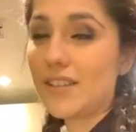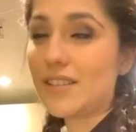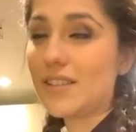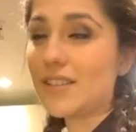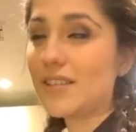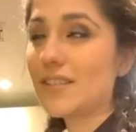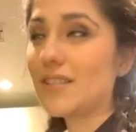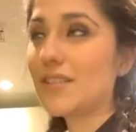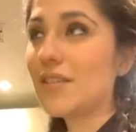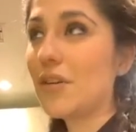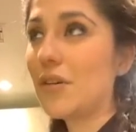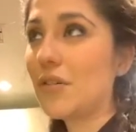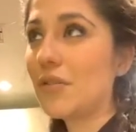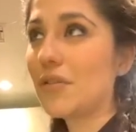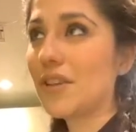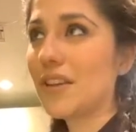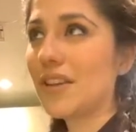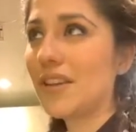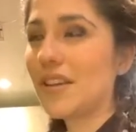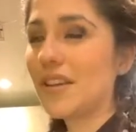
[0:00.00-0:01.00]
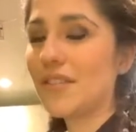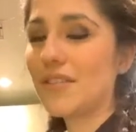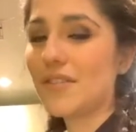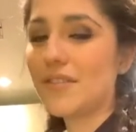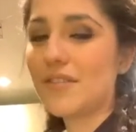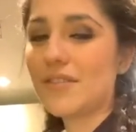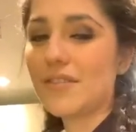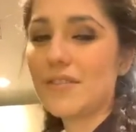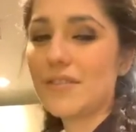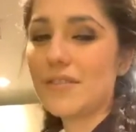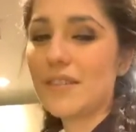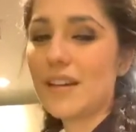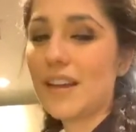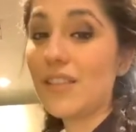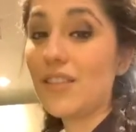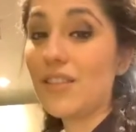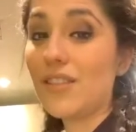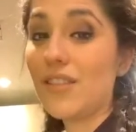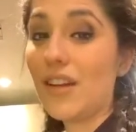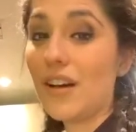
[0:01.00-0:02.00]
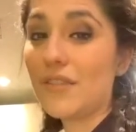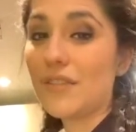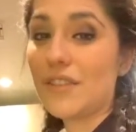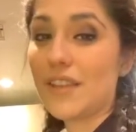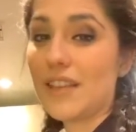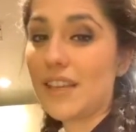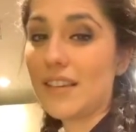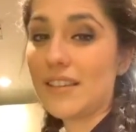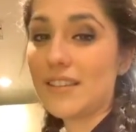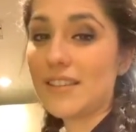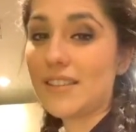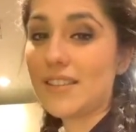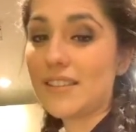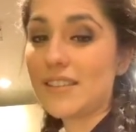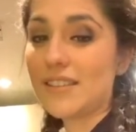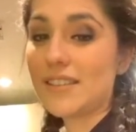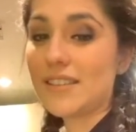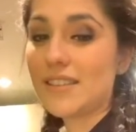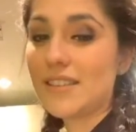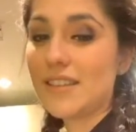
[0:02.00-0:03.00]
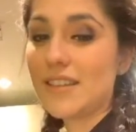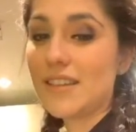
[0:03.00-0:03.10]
It's so cute. I love kids.